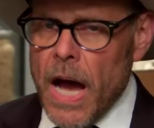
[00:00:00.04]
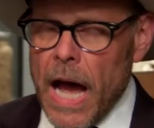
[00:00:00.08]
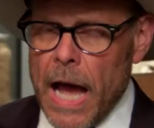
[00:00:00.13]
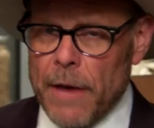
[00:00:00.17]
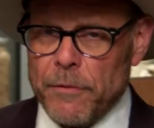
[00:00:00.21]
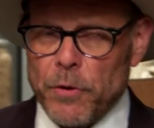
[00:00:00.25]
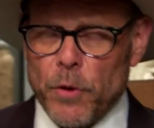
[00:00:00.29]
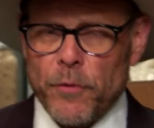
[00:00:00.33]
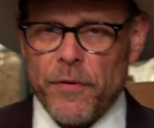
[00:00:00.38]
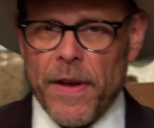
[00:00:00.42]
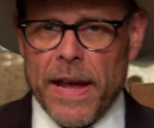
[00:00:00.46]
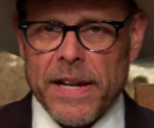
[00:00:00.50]

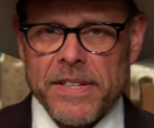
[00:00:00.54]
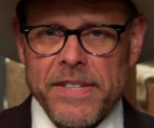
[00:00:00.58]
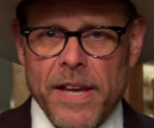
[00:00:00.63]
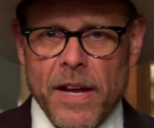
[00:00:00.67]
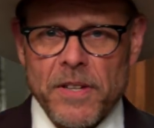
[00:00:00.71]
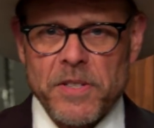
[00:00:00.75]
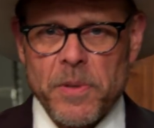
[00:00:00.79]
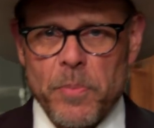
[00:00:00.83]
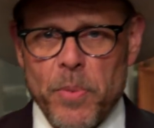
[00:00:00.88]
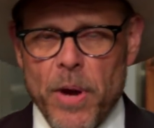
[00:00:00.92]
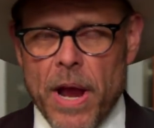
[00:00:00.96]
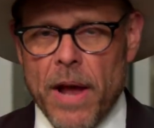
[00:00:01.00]
Hi, food fans.
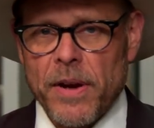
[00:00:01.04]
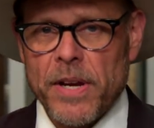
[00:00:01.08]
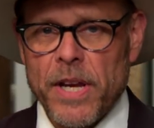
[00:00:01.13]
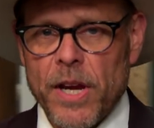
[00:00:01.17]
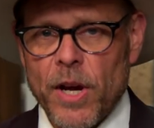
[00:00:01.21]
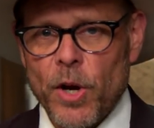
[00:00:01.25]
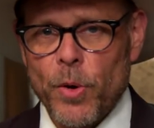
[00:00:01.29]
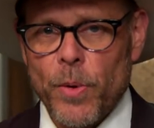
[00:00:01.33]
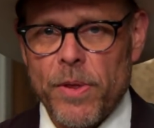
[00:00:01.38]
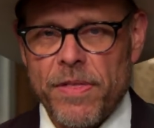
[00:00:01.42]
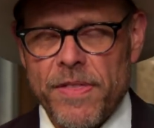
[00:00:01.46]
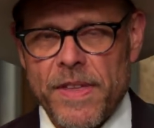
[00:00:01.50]
Alton Brown
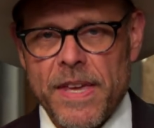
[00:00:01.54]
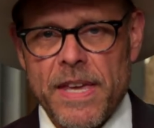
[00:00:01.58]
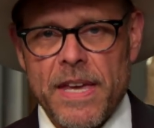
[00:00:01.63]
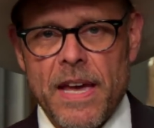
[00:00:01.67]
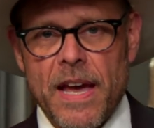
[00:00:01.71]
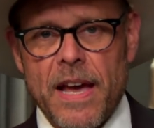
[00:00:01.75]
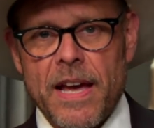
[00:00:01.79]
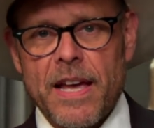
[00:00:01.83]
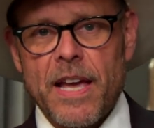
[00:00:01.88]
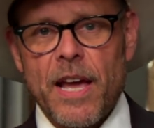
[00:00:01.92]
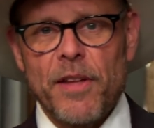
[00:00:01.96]
here with the uh,